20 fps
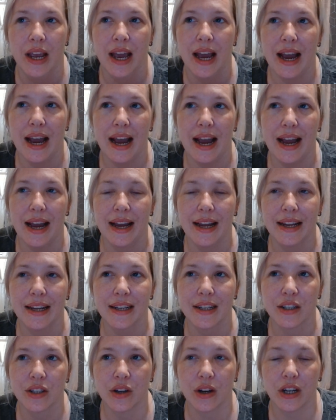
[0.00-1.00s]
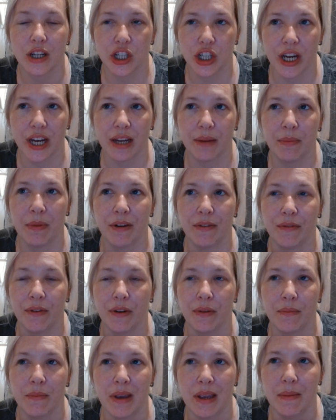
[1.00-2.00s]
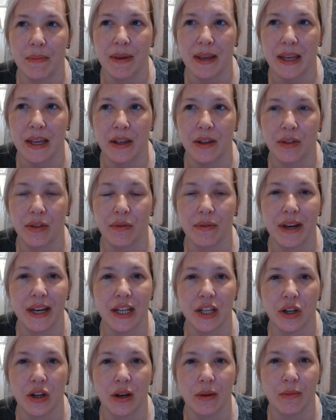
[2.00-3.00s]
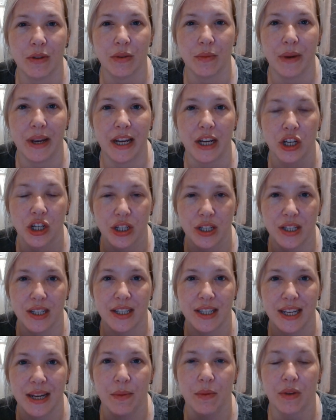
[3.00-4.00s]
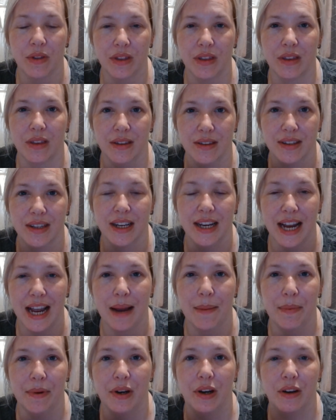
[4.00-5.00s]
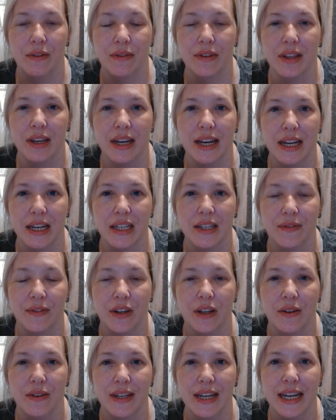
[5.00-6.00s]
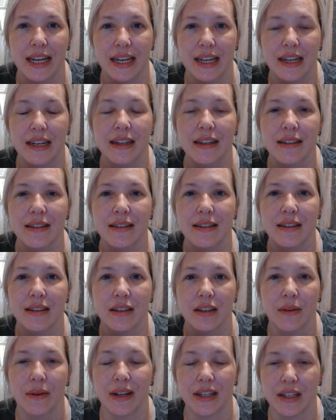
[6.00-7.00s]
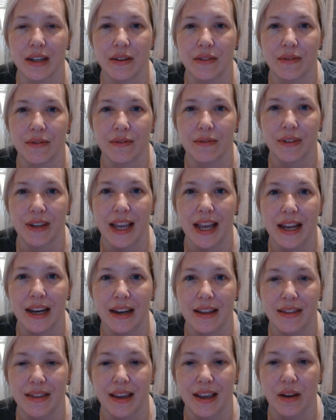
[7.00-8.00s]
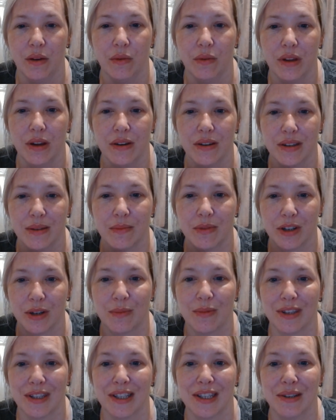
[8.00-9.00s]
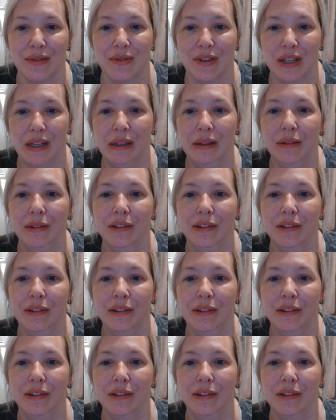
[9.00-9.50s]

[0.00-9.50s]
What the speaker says: and I check my phone maybe 3 times a week just to see what's going to happen over the next few days, so I don't forget anything, although sometimes I still do.